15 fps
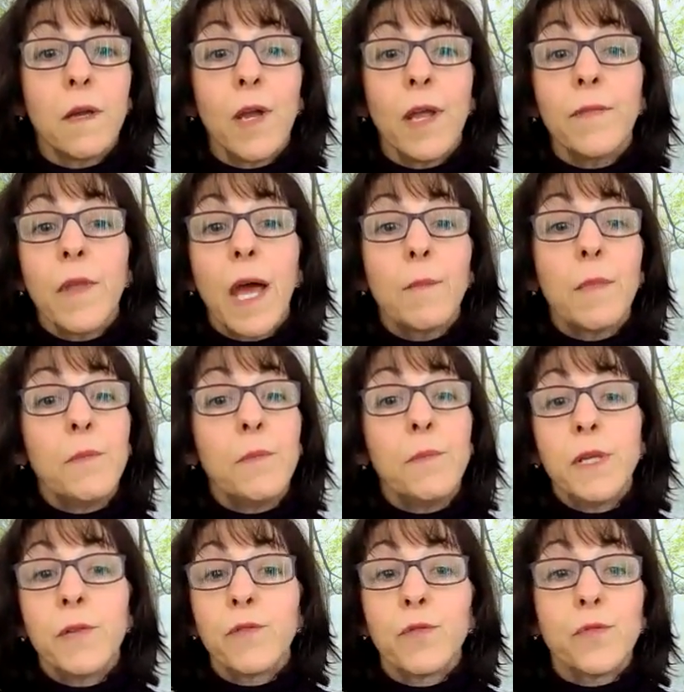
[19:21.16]
And that may
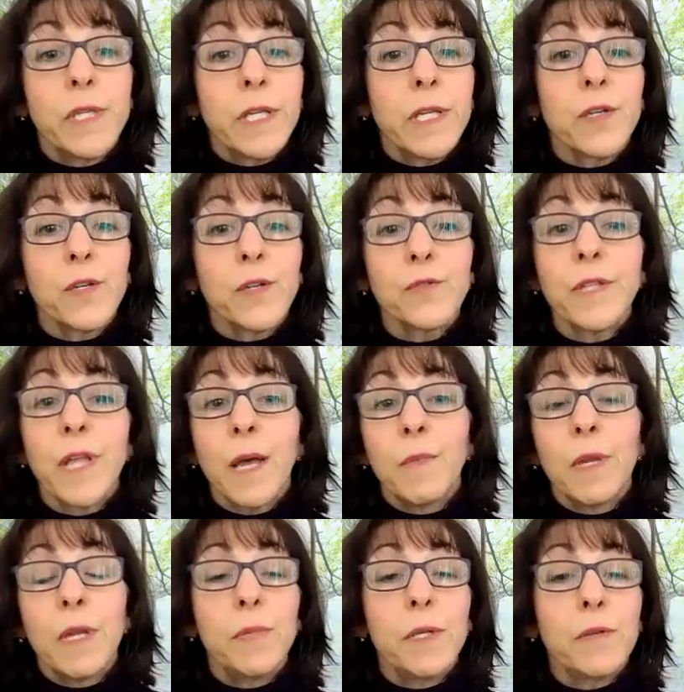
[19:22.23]
be through tears, that
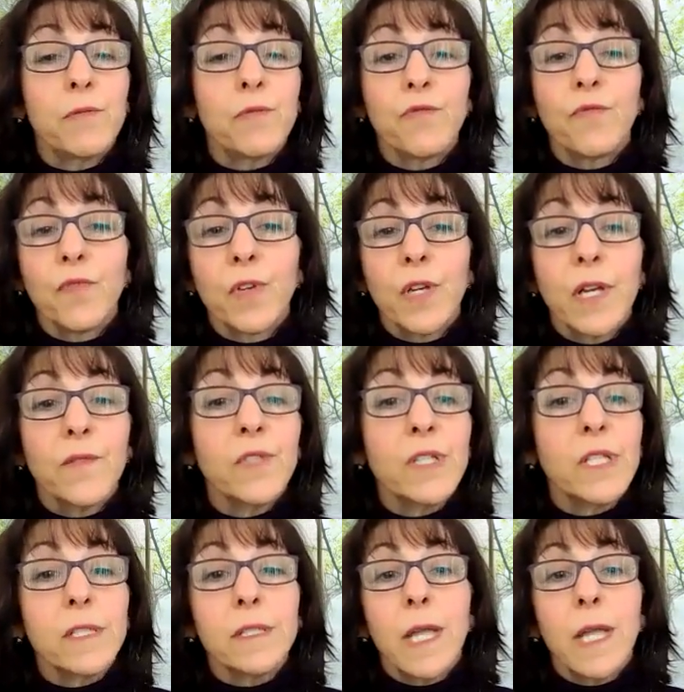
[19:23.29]
may be through forgiveness,